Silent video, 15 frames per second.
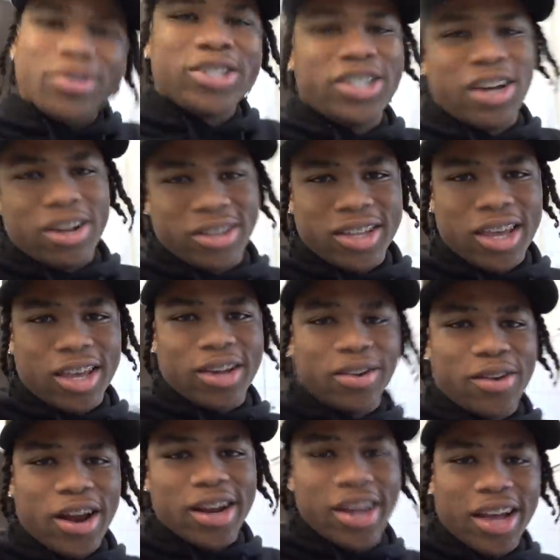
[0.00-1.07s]
What y'all thinking
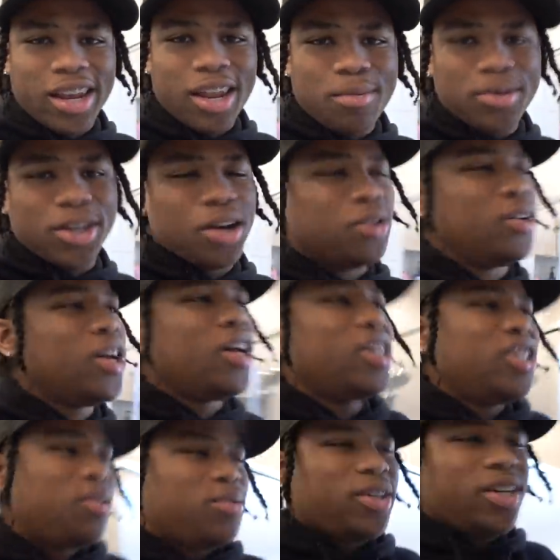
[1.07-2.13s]
right now? Let me know.
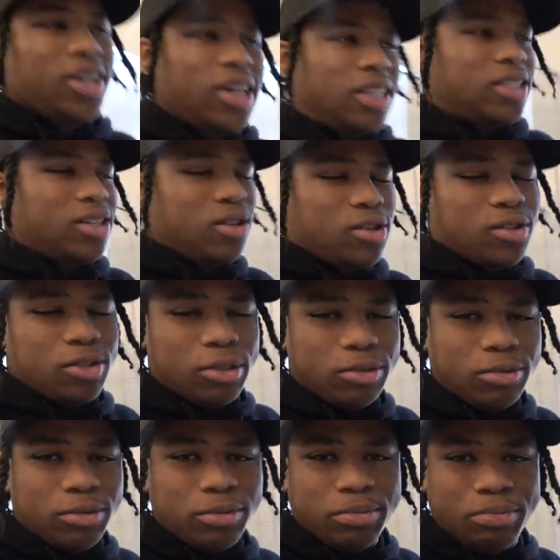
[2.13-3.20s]
Should we cut
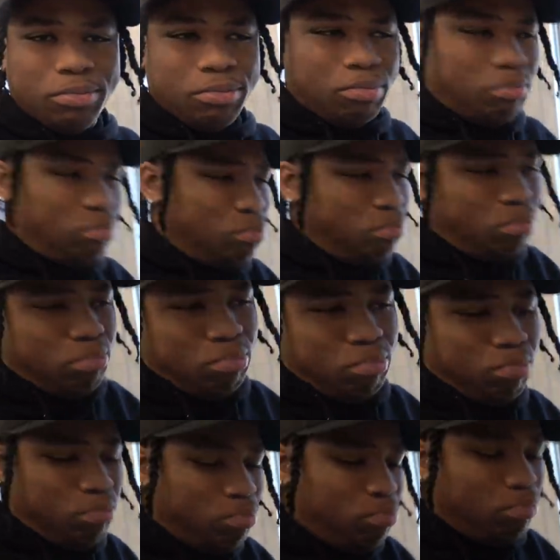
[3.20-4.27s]
some?
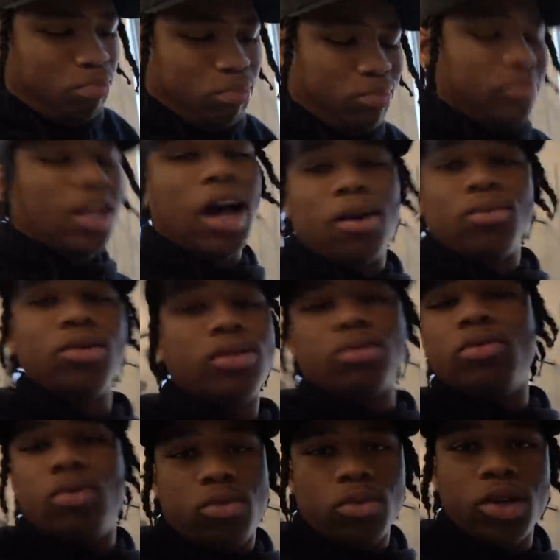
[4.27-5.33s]
Nah, we
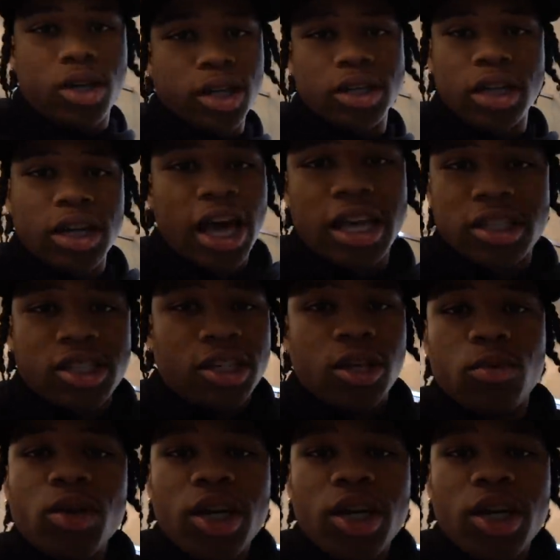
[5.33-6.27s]
we, we cutting nice shit.